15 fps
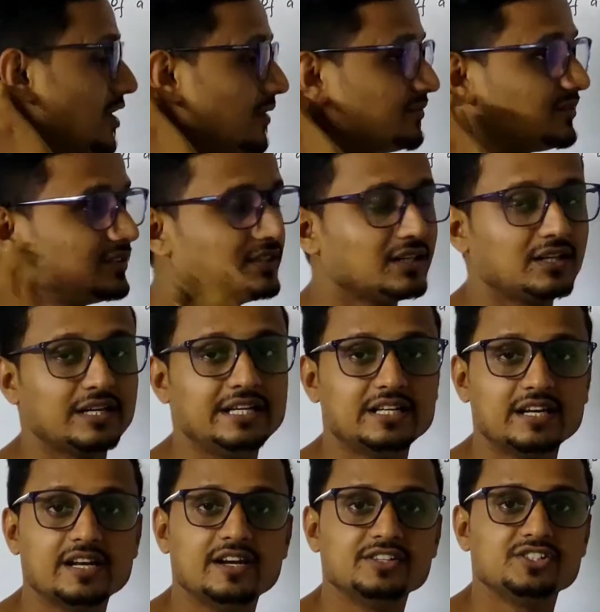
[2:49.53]
of the
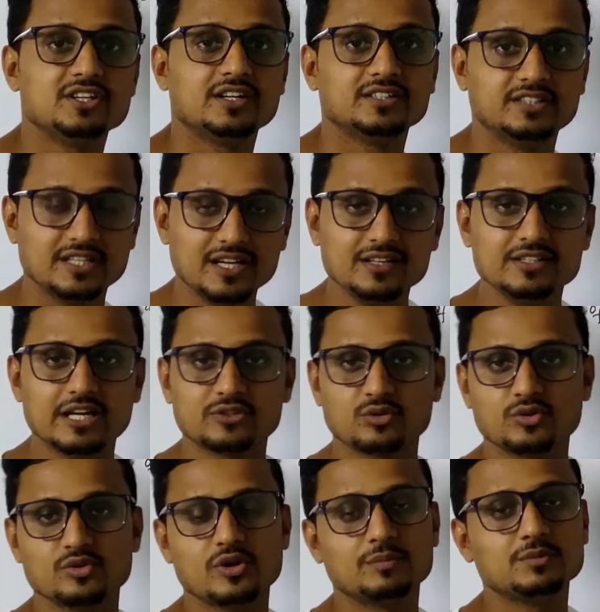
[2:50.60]
internal energy are there, that
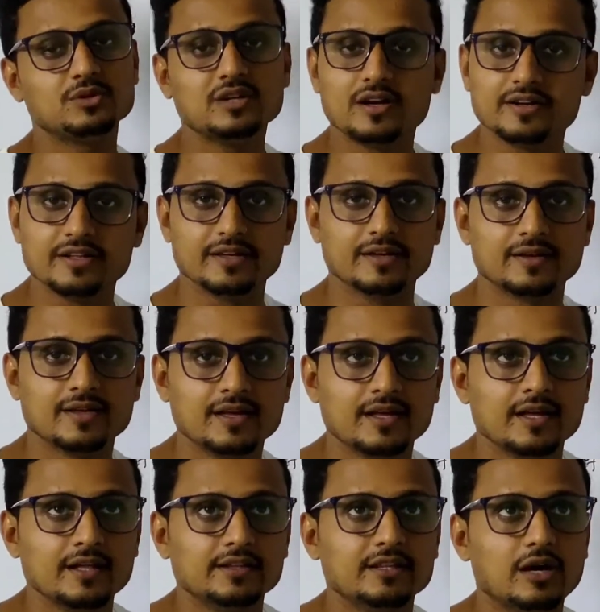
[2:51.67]
one we have to learn here.
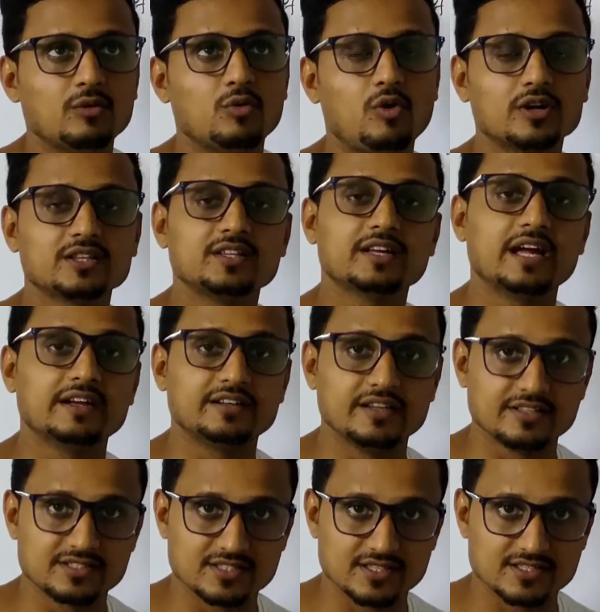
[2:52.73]
Now what are the
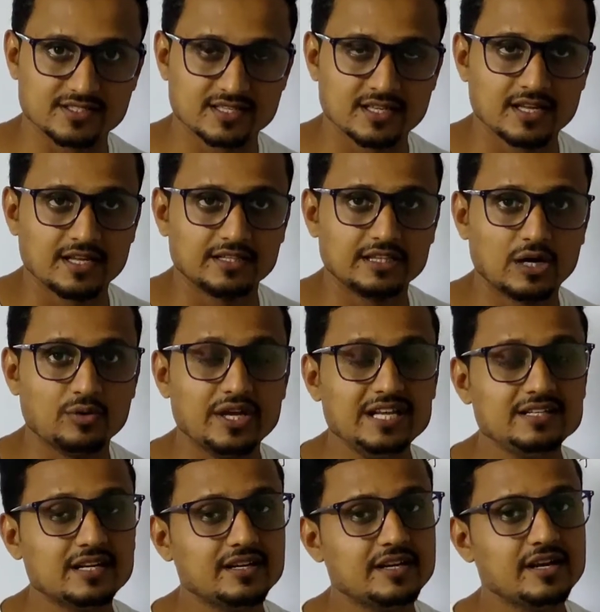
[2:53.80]
characteristics? Now
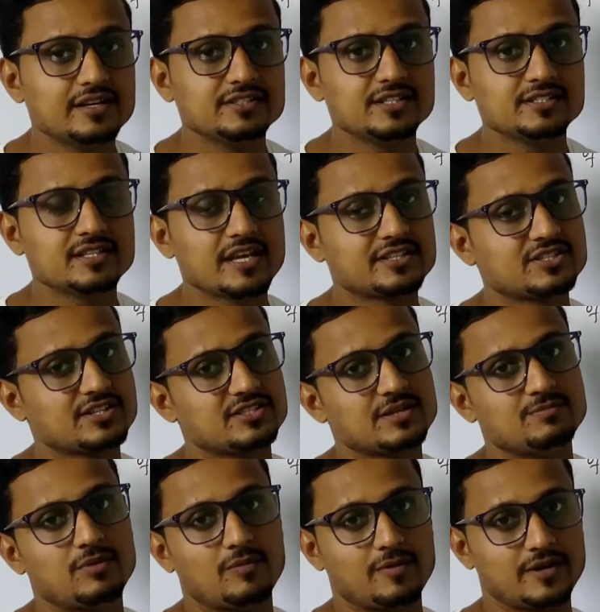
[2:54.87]
internal energy is the
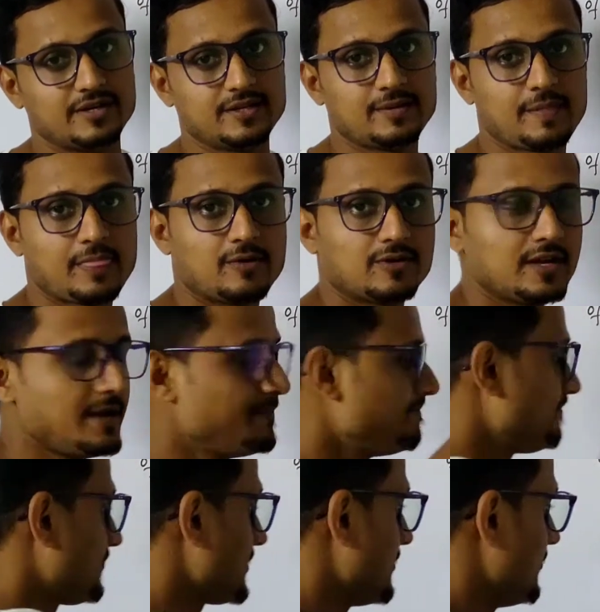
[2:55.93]
extensive property. Okay,
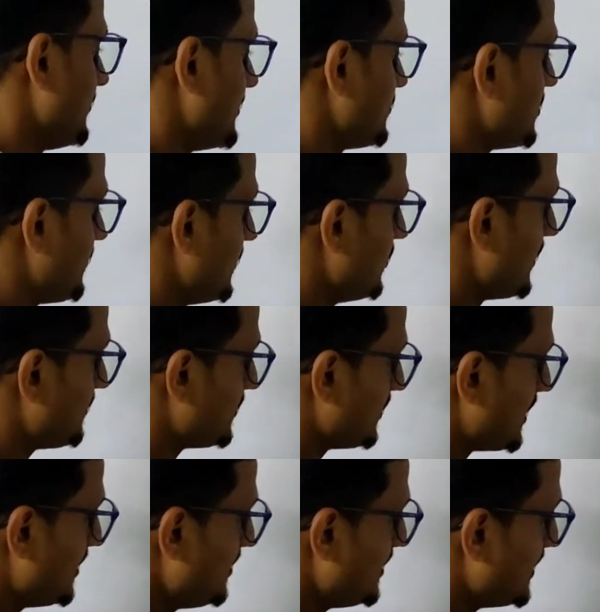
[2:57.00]
first of all you have to
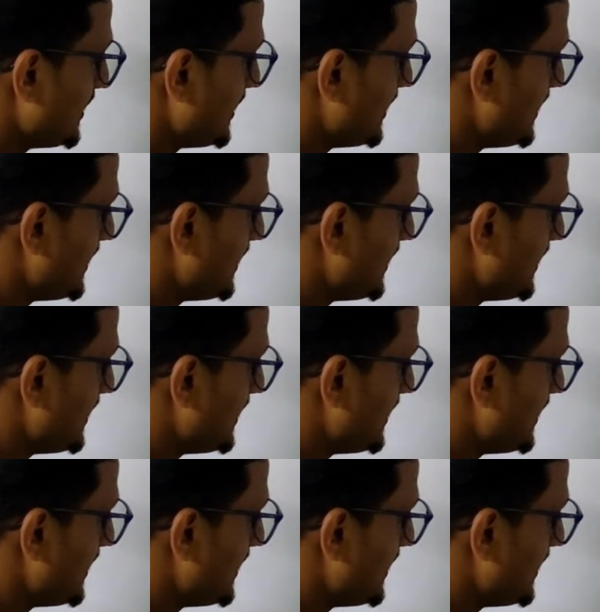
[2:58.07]
learn